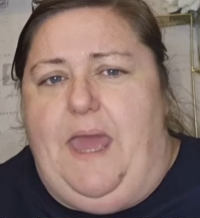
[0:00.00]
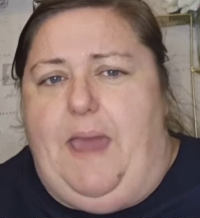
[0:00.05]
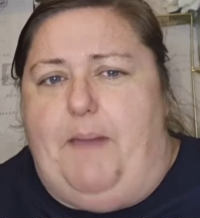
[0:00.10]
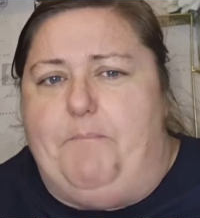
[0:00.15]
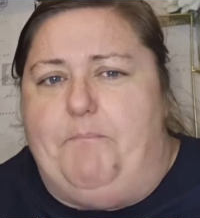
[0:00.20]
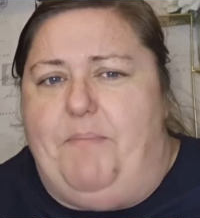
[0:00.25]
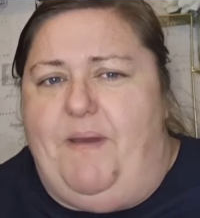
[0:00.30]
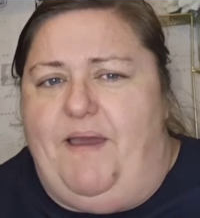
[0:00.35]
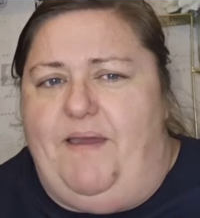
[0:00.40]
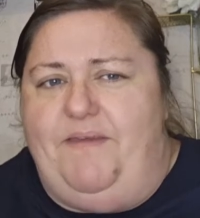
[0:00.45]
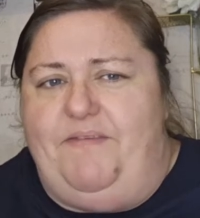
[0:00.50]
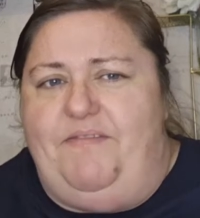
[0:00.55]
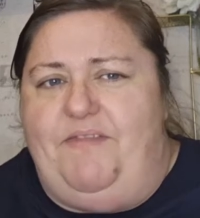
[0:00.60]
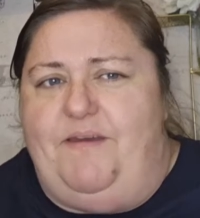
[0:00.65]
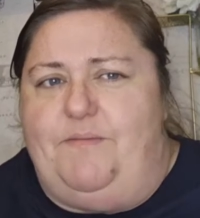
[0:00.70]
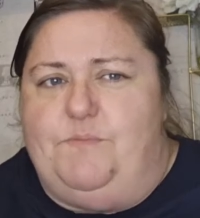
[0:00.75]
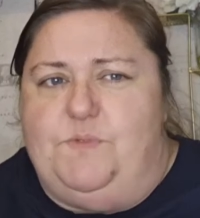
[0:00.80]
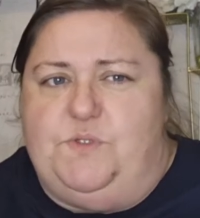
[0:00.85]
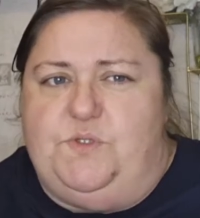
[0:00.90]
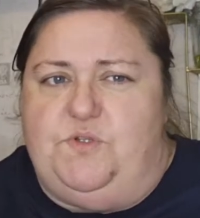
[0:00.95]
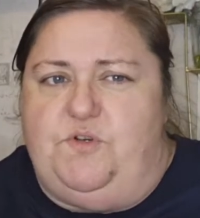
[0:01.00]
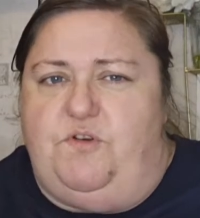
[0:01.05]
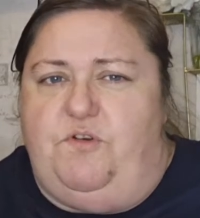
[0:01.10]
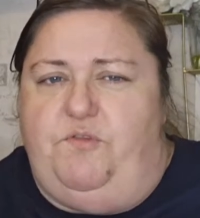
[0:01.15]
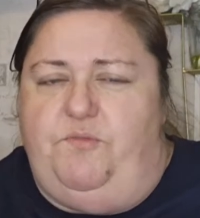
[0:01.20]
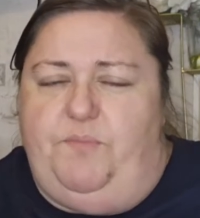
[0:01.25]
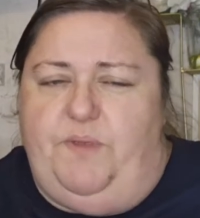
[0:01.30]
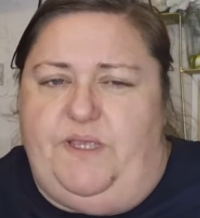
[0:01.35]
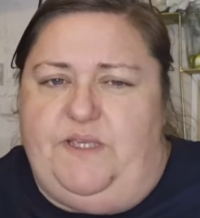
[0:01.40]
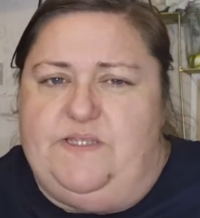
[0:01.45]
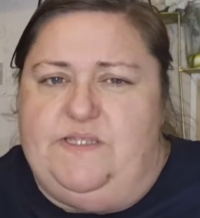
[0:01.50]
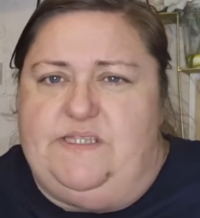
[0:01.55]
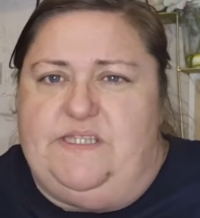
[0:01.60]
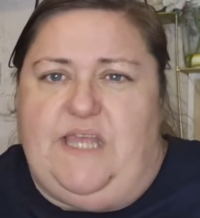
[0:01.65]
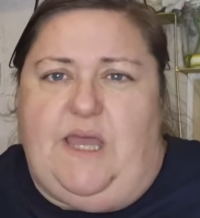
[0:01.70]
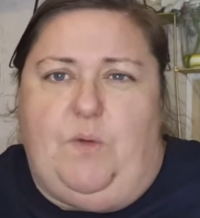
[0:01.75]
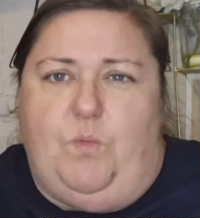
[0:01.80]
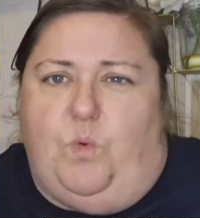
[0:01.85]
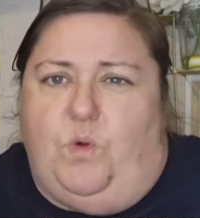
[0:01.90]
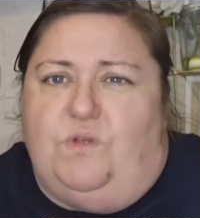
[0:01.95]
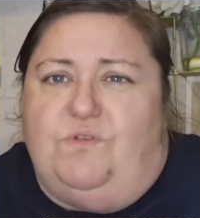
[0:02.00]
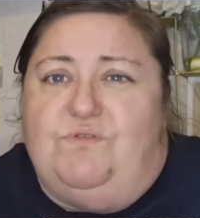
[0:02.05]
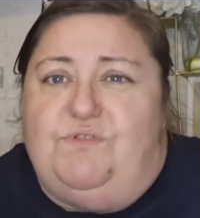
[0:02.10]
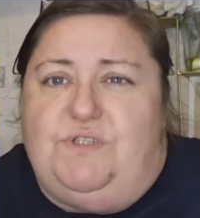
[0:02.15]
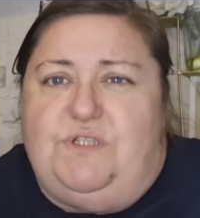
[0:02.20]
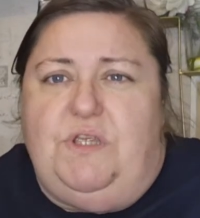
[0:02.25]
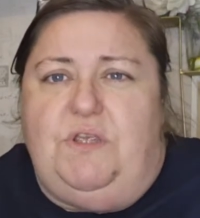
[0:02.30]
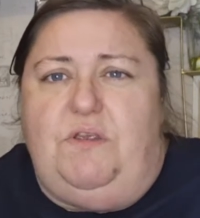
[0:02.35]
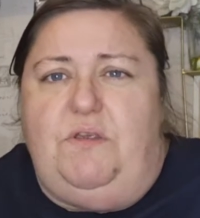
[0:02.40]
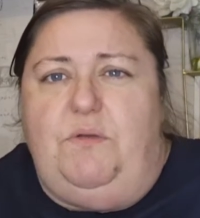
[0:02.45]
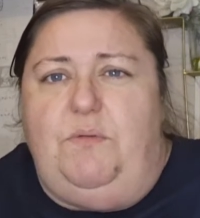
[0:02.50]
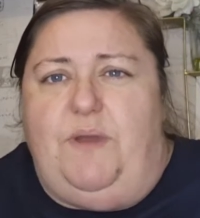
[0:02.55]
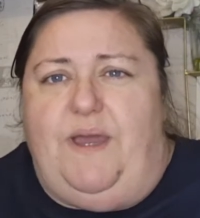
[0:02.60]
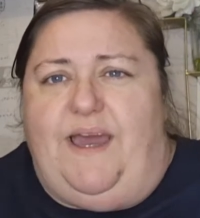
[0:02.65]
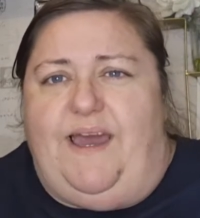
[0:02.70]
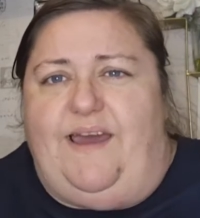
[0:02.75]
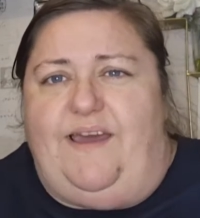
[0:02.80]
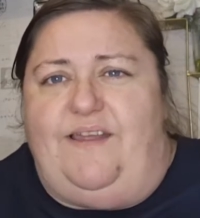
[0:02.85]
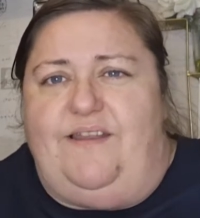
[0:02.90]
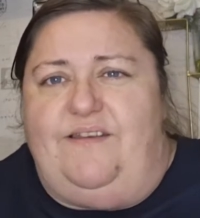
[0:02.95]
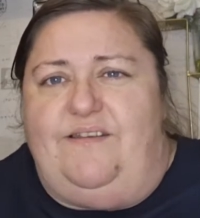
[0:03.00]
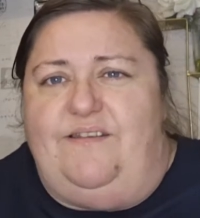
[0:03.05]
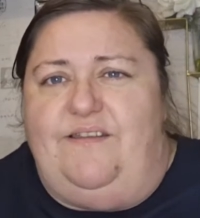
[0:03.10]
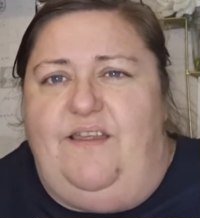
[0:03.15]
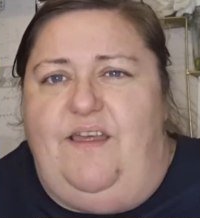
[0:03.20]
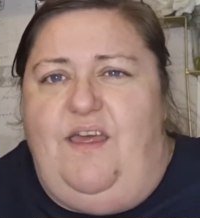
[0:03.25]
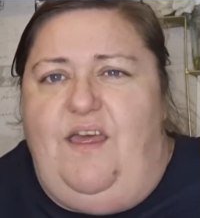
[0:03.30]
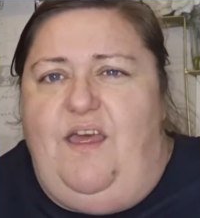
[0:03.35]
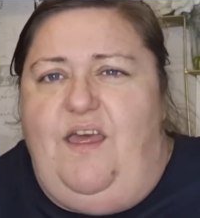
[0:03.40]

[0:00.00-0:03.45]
I buy them stuff because I want to, and